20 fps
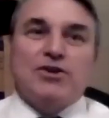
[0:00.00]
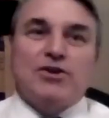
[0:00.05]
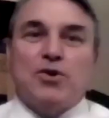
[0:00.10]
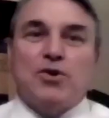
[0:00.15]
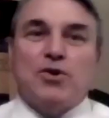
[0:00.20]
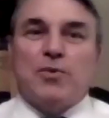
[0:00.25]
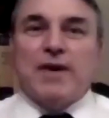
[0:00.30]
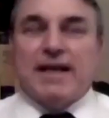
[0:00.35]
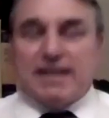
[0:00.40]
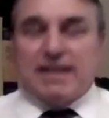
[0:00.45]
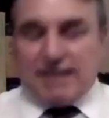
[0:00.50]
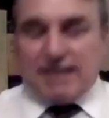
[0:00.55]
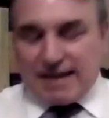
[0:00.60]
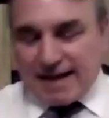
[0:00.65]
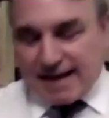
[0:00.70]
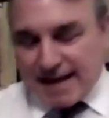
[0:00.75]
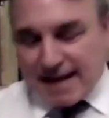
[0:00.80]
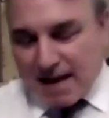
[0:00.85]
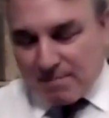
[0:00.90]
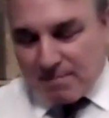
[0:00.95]
To which
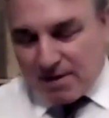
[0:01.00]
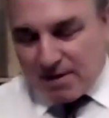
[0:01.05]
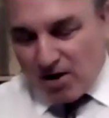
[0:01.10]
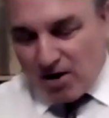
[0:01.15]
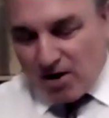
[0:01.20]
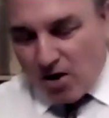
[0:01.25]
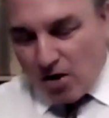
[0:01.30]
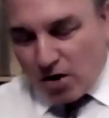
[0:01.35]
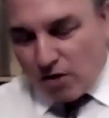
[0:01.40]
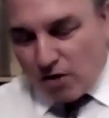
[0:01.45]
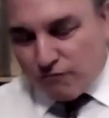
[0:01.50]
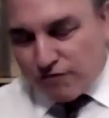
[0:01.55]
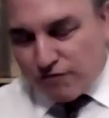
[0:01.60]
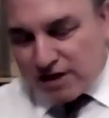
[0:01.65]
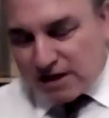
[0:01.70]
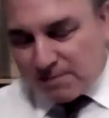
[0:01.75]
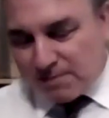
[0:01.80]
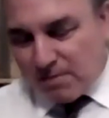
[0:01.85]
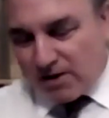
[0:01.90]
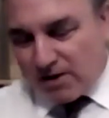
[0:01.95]
Hilaire Belloc
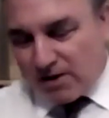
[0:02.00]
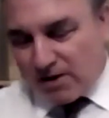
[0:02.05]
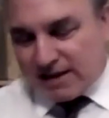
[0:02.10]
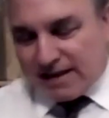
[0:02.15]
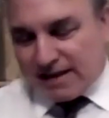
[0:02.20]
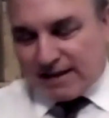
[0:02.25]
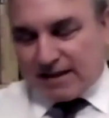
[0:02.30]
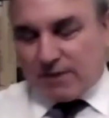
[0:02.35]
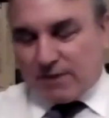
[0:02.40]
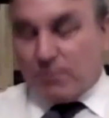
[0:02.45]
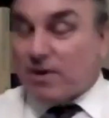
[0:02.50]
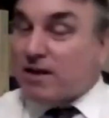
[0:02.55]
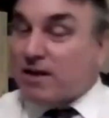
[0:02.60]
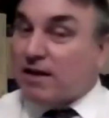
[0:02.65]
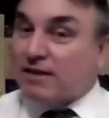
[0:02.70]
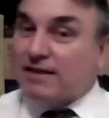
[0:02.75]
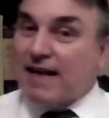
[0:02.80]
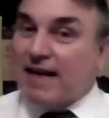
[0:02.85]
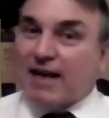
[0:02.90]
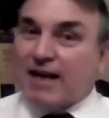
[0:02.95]
responded with
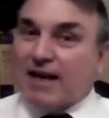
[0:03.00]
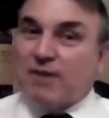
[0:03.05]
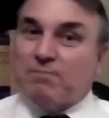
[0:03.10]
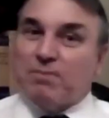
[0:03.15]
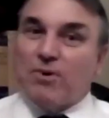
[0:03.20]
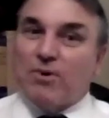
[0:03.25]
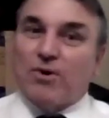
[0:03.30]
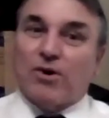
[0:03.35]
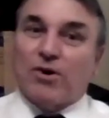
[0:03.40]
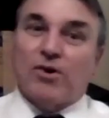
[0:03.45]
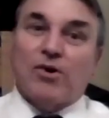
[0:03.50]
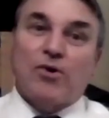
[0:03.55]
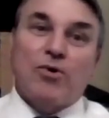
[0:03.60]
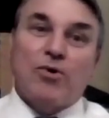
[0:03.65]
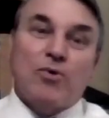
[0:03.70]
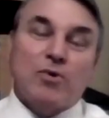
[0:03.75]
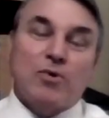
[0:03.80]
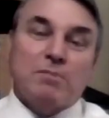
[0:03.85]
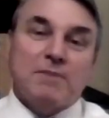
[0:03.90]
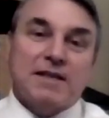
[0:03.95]
a second book
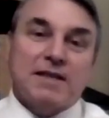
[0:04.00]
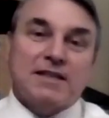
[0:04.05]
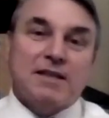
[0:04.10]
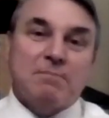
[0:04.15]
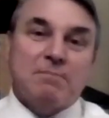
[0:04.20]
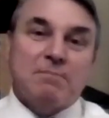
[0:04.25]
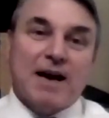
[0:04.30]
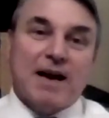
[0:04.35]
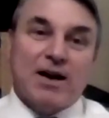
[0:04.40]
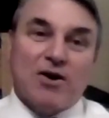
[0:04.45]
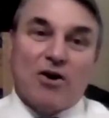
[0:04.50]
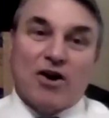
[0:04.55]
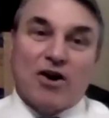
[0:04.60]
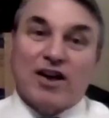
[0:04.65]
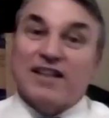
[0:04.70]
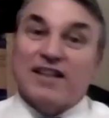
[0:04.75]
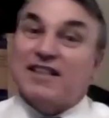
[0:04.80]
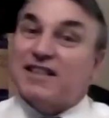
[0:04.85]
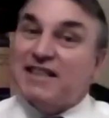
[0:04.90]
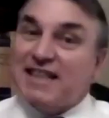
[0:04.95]
called Mr. Belloc
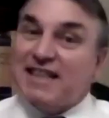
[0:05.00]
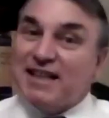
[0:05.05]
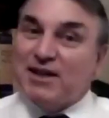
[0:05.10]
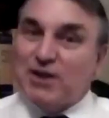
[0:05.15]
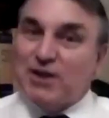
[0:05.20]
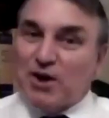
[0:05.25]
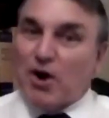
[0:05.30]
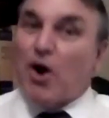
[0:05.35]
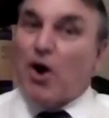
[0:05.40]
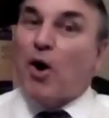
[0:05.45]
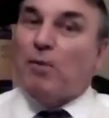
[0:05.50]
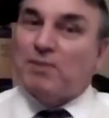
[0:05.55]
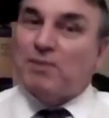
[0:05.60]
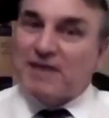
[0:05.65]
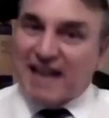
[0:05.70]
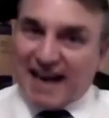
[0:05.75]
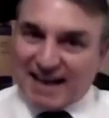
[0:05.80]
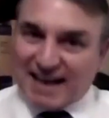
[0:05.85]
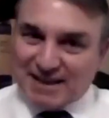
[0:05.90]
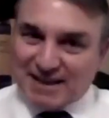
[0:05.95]
Still
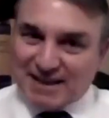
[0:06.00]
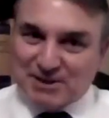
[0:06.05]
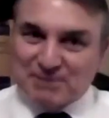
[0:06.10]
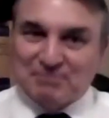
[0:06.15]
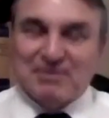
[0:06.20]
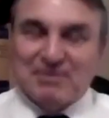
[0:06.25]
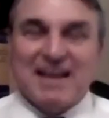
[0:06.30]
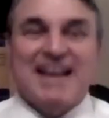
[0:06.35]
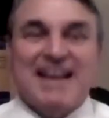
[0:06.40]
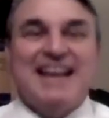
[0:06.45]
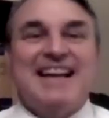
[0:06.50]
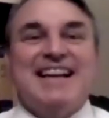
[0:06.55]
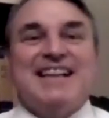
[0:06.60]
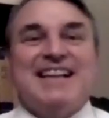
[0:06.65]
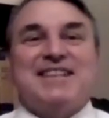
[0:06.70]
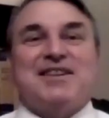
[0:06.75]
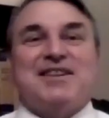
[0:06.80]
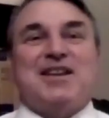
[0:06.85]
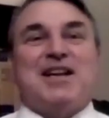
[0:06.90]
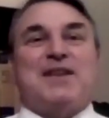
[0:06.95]
Objects.
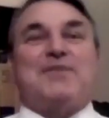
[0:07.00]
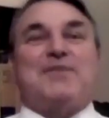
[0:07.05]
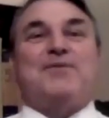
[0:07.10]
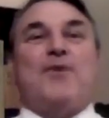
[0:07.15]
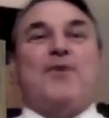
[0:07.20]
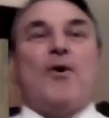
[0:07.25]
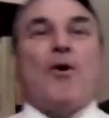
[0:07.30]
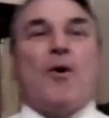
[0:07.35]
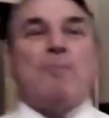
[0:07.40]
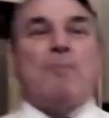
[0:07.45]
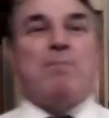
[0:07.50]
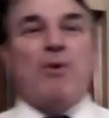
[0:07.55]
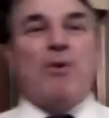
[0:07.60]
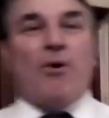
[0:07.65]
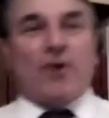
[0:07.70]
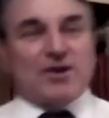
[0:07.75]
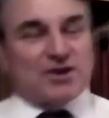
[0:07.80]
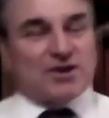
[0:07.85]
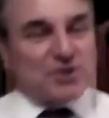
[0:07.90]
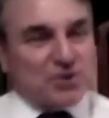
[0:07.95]
So there's four
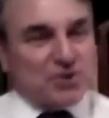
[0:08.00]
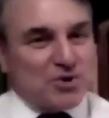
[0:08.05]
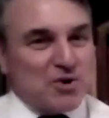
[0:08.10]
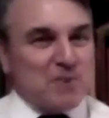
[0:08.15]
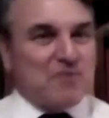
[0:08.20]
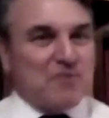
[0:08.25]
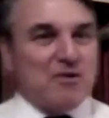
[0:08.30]
books, two